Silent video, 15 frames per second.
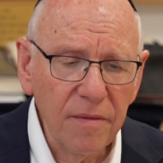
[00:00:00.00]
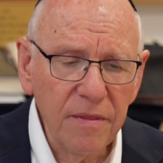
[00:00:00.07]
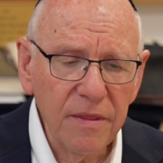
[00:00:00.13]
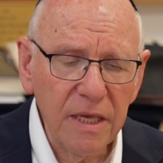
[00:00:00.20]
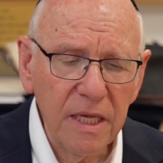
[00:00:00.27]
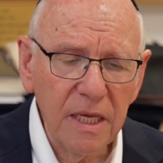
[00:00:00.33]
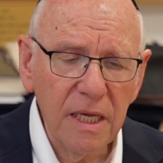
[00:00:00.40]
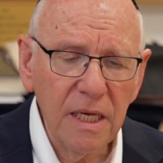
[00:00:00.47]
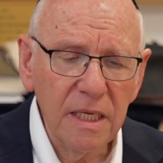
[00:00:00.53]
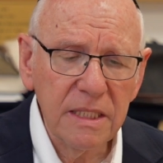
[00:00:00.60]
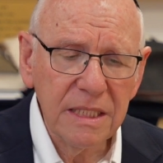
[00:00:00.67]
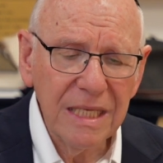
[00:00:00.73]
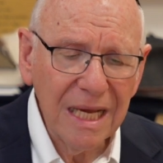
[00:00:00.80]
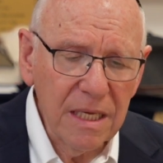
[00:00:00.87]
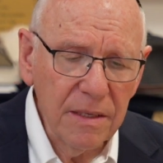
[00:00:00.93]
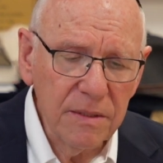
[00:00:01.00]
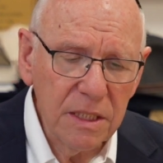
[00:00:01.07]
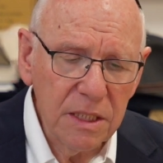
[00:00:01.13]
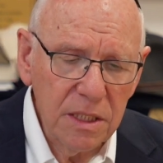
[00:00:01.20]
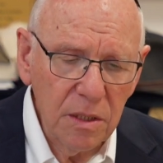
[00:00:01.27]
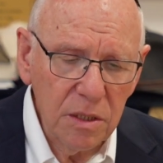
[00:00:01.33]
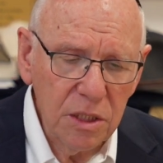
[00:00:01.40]
the second
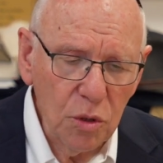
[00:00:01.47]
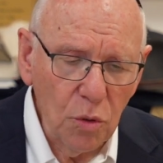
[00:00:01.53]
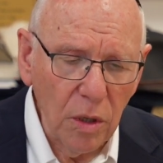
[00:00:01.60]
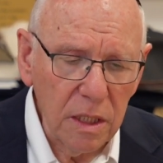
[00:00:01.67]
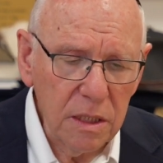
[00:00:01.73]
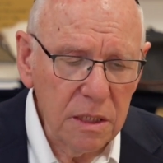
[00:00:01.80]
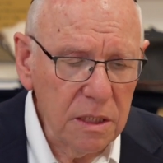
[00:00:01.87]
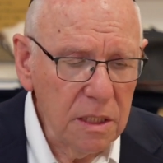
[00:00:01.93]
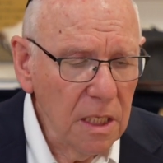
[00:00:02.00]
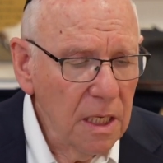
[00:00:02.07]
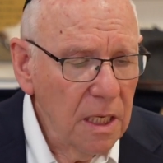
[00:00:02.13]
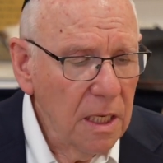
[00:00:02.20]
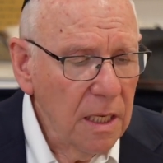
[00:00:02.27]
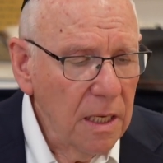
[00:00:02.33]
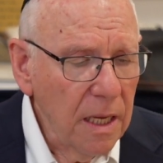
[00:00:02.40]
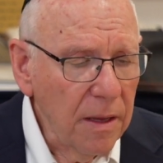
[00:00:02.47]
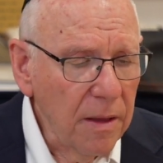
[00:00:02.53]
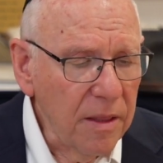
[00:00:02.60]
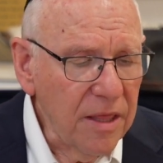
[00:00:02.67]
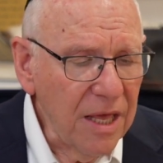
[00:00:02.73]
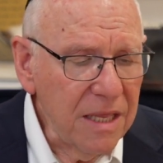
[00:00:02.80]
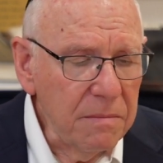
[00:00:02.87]
source.
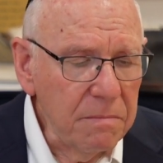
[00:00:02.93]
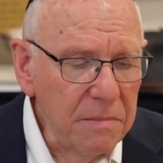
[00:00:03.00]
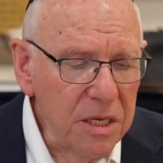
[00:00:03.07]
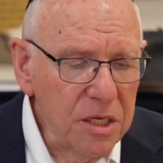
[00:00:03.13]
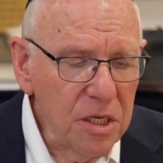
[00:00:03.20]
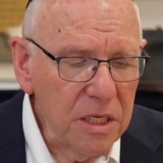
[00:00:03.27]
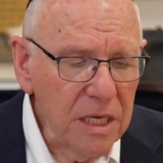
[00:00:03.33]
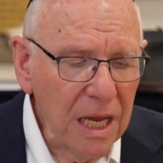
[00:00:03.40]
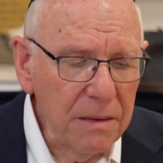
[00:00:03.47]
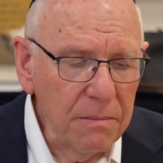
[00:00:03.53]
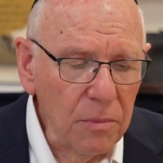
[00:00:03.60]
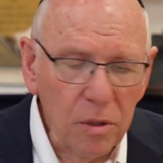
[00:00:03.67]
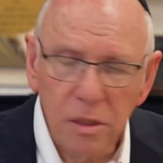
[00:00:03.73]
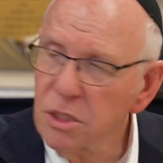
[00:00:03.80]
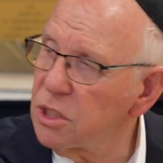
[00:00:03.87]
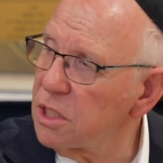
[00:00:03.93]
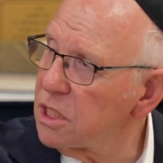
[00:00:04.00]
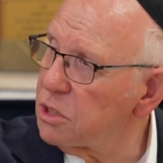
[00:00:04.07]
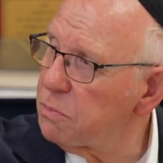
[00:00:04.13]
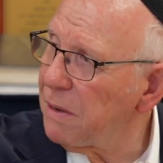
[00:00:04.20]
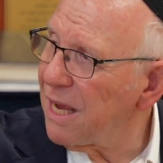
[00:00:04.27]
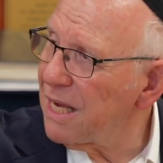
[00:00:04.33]
Then Midianite
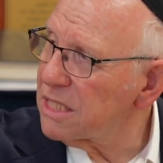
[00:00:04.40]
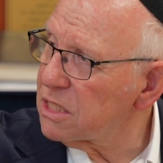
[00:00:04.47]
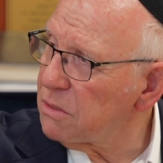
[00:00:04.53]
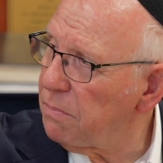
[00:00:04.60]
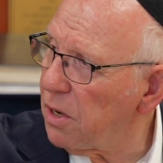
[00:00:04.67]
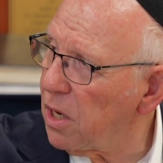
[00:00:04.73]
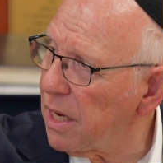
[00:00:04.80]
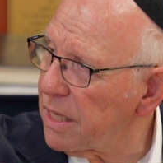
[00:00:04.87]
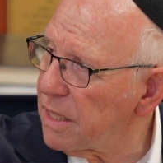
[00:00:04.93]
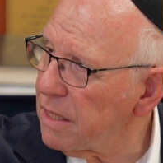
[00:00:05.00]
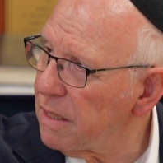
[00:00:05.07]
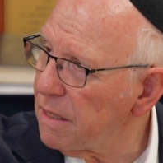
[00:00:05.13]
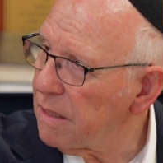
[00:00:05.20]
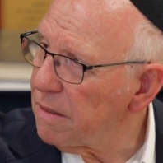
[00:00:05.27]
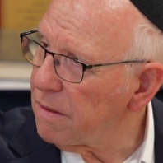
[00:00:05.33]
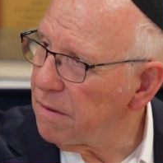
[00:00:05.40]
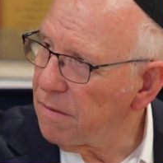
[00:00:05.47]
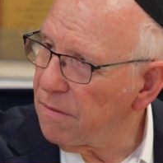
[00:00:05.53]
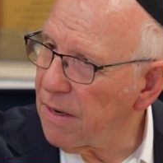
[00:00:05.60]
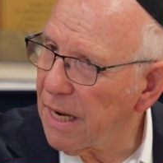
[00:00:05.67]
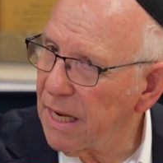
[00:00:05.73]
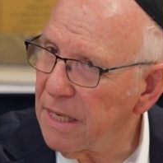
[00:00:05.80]
merchants passed by,
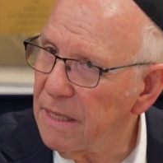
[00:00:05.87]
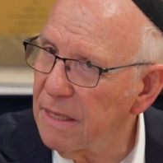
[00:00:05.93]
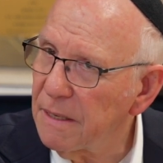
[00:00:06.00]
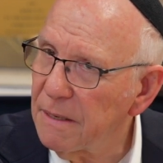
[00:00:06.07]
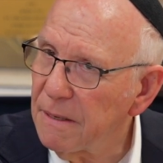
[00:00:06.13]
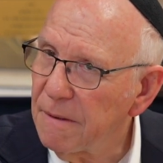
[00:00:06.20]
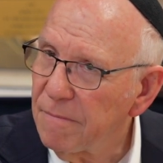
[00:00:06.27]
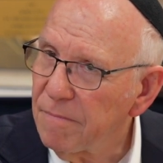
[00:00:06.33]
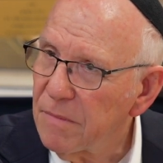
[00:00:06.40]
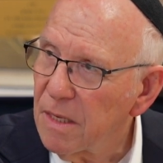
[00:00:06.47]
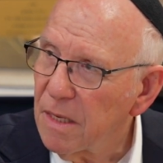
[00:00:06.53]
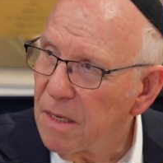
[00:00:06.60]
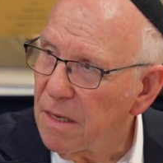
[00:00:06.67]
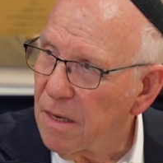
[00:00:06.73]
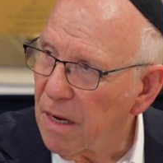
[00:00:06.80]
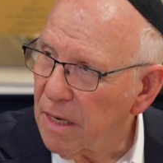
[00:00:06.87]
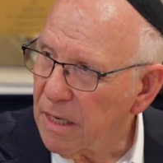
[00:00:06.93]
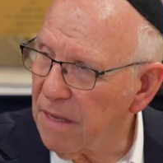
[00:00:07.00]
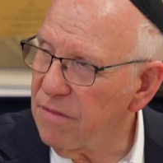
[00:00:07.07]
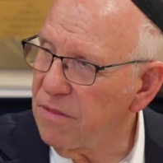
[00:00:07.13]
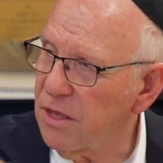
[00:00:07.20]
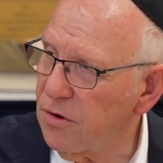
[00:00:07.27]
right?
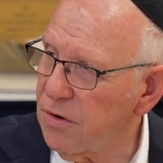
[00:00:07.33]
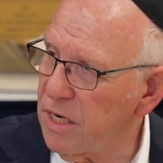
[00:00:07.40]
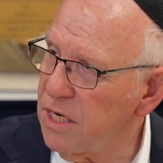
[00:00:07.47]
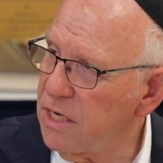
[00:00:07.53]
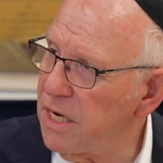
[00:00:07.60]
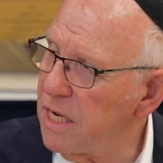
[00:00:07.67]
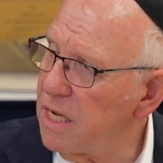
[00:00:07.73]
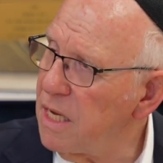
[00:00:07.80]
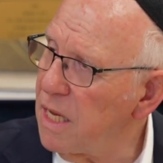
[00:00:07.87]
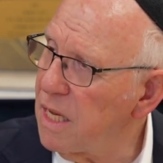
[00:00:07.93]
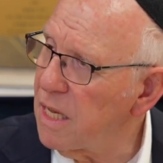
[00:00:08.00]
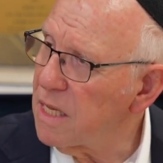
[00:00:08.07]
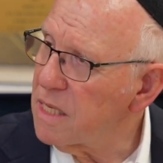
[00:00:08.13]
Again, they're eating.